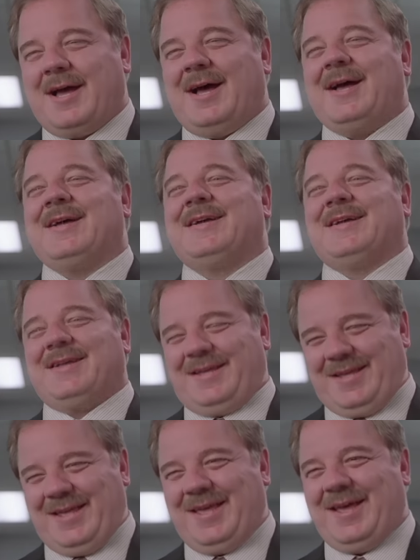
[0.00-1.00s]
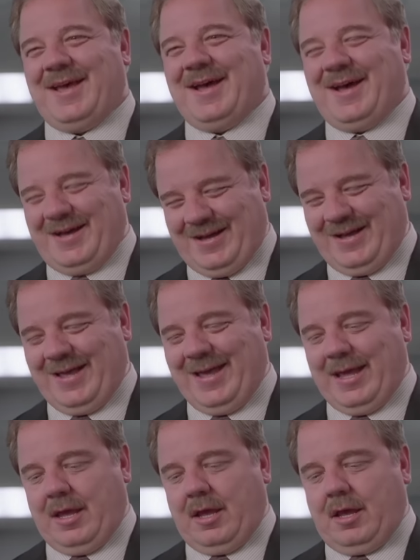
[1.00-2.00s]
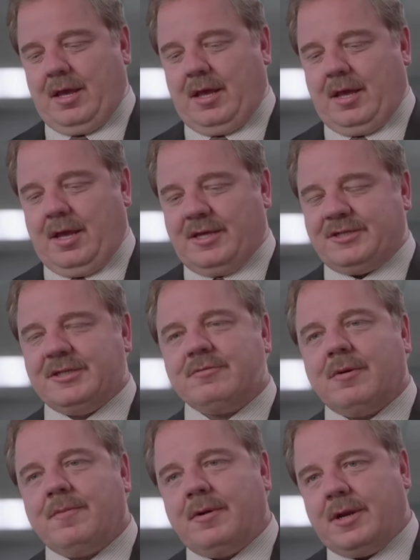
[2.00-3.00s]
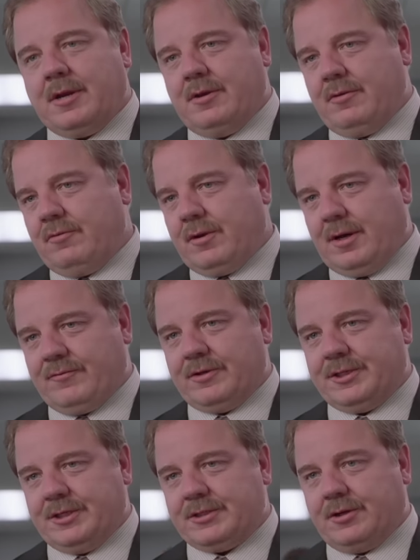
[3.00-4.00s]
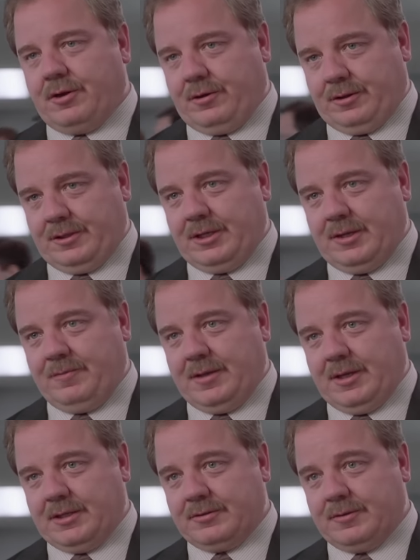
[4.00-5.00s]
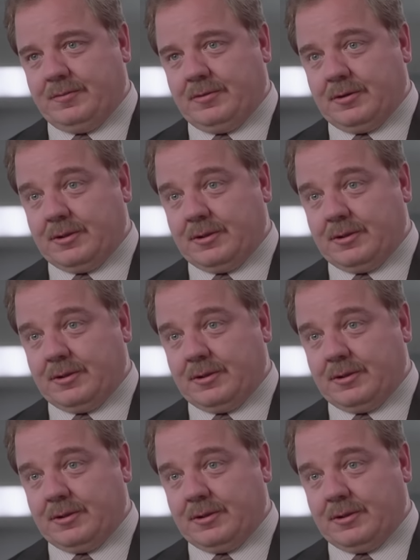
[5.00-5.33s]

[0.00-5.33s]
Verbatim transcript: Ah, yeah. It's just we're putting new cover sheets on all the TPS